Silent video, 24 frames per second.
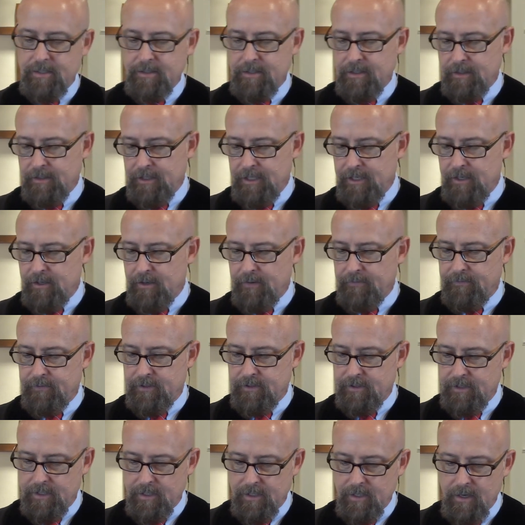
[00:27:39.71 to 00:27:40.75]
as a leader of the
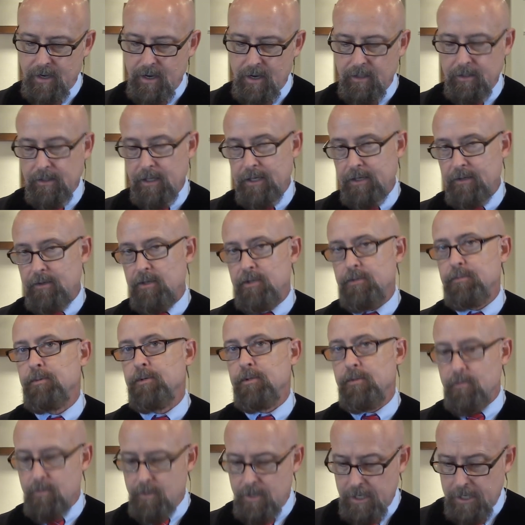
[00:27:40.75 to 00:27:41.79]
synagogue, like
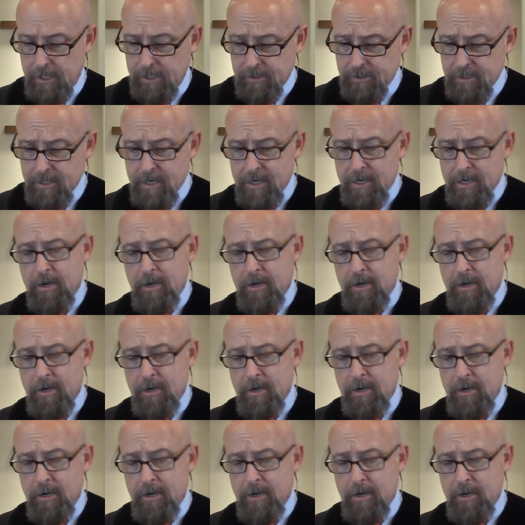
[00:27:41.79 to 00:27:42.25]
Crispus was?